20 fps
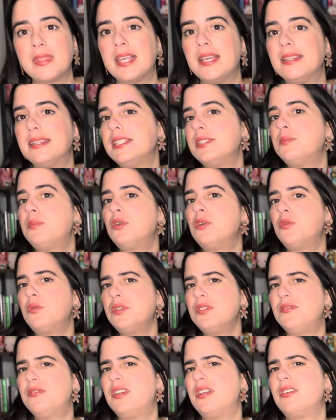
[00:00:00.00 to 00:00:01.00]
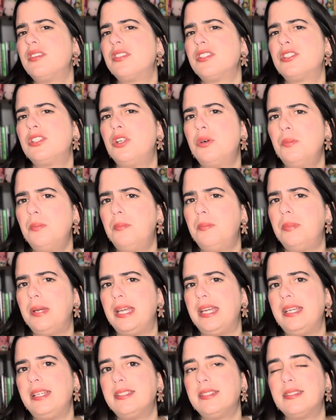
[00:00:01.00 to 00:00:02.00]
This book was very slow
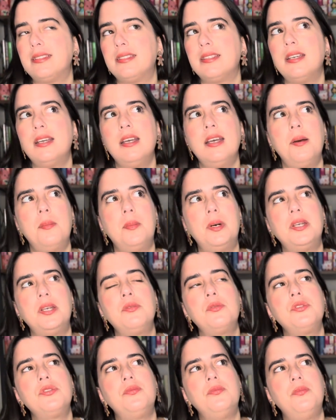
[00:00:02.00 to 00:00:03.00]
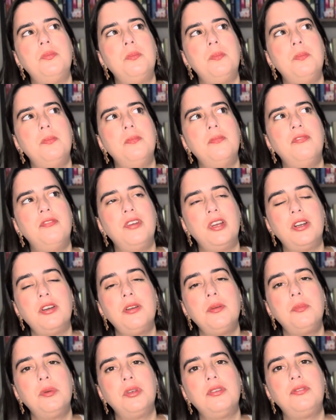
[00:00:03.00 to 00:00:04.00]
paced, but it was
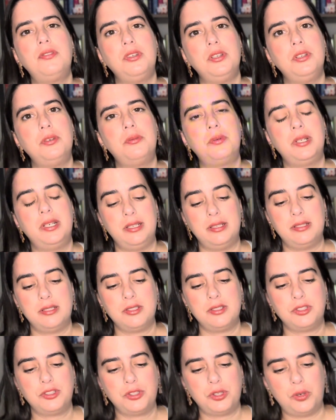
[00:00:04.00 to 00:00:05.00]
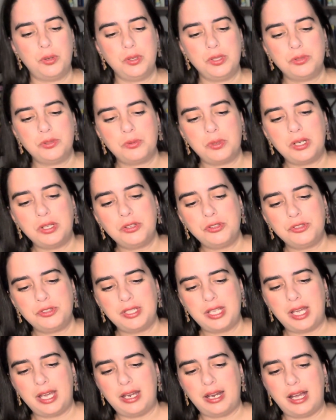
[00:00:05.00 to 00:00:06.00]
very beautifully written. So it's one of those
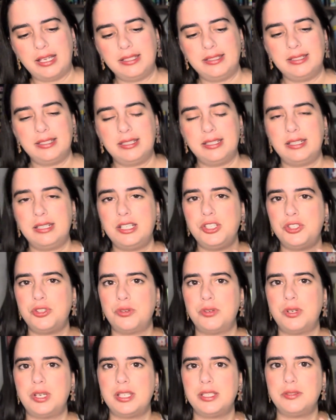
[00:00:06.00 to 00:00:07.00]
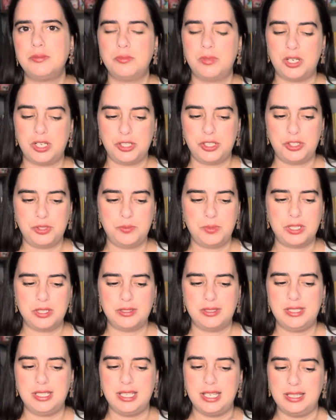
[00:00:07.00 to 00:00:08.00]
that I didn't enjoy as much
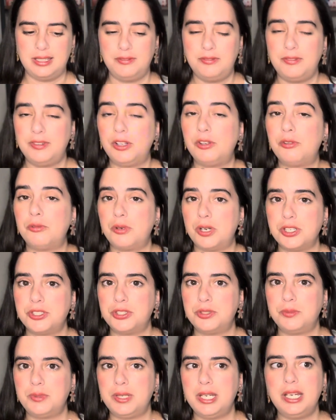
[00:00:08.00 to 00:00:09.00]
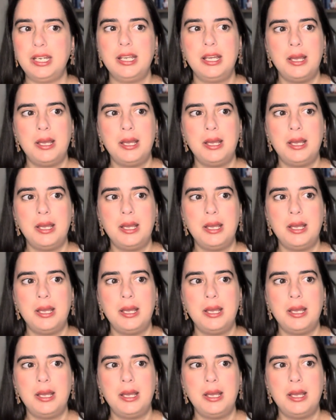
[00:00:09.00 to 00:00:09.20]
because the ending felt rushed to me